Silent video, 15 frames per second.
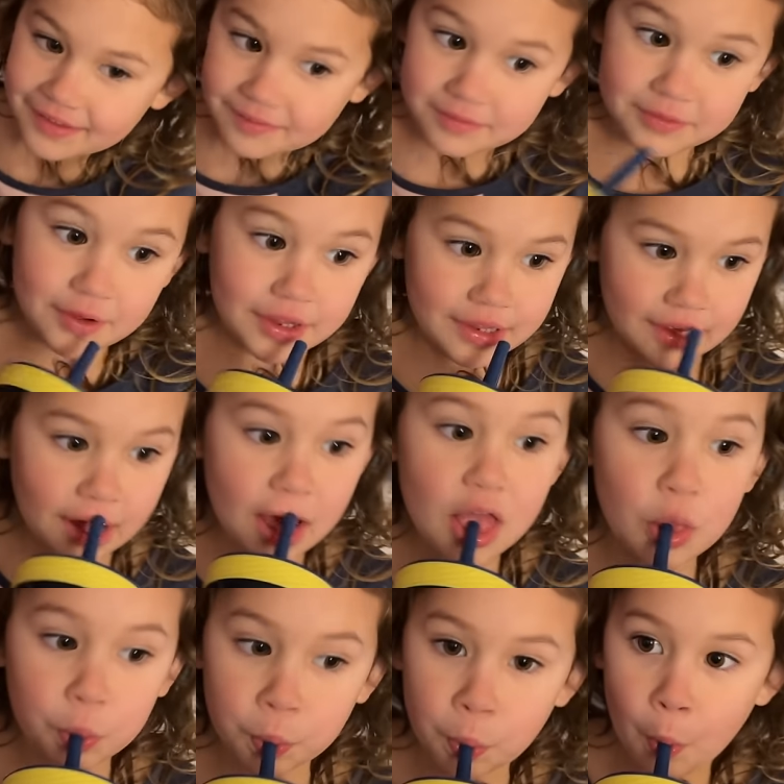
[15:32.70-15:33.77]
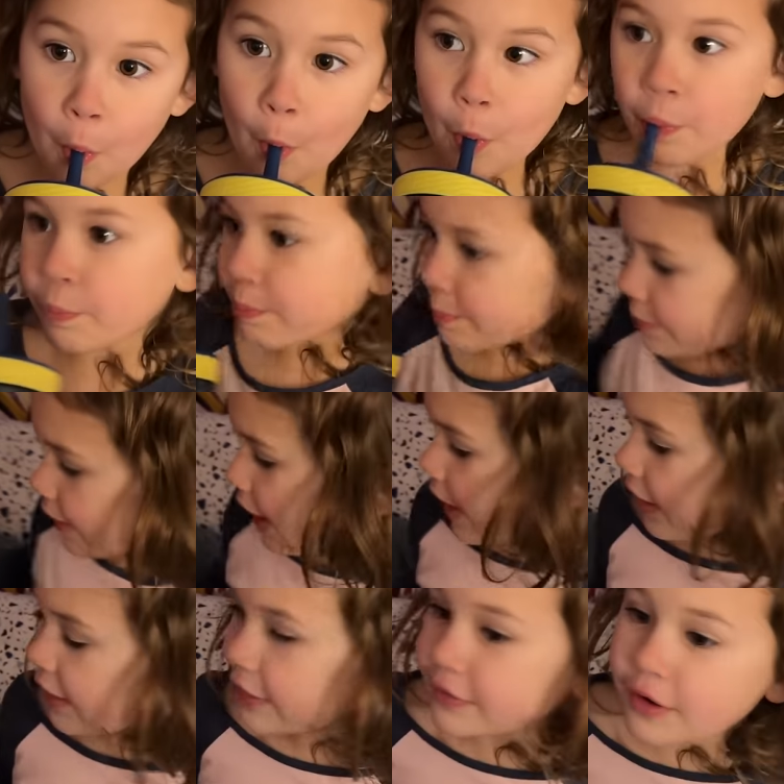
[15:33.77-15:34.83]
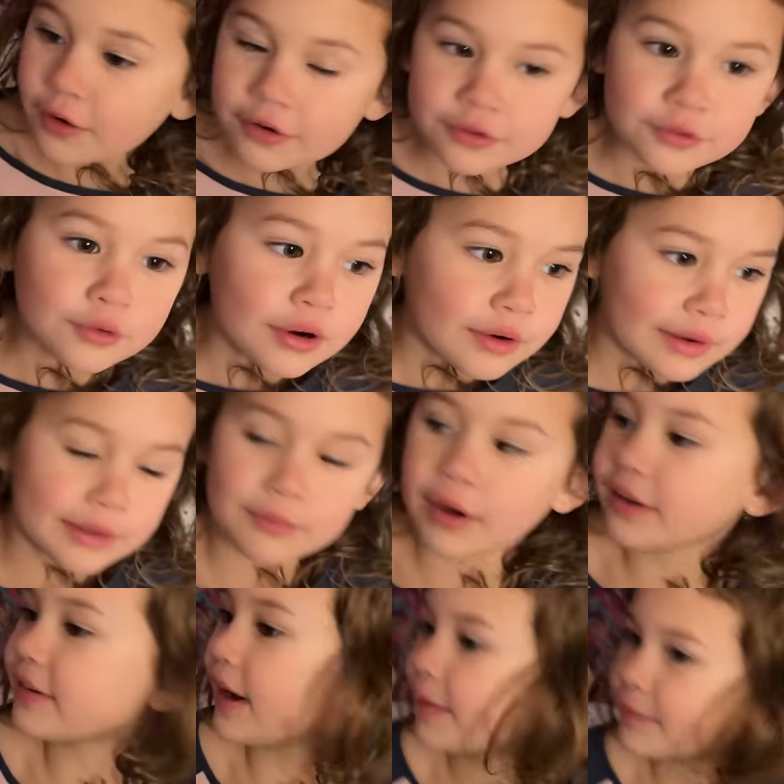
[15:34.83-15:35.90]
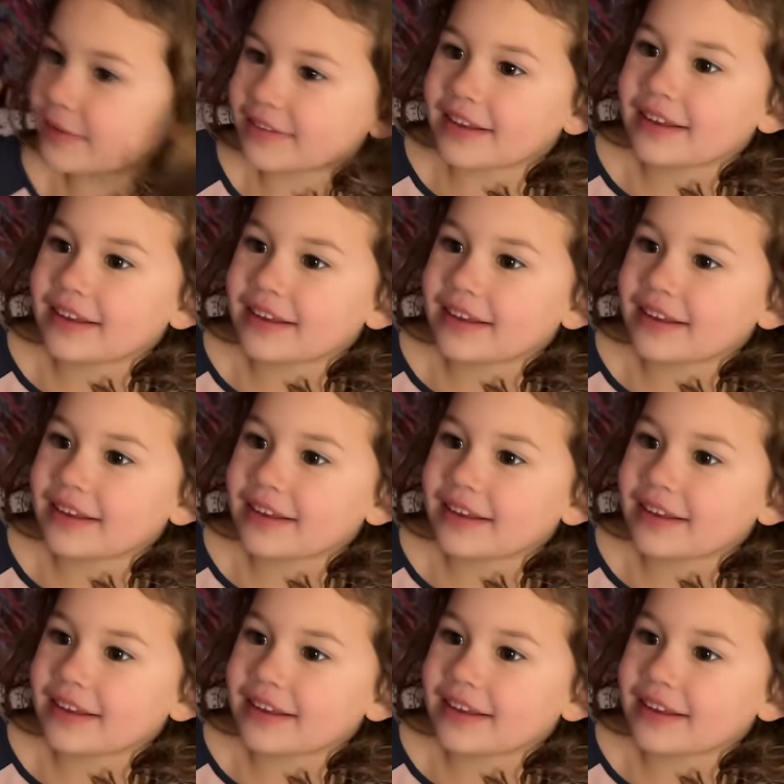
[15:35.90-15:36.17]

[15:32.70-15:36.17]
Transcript: No idea. Let's go to school. Wait, what time is it?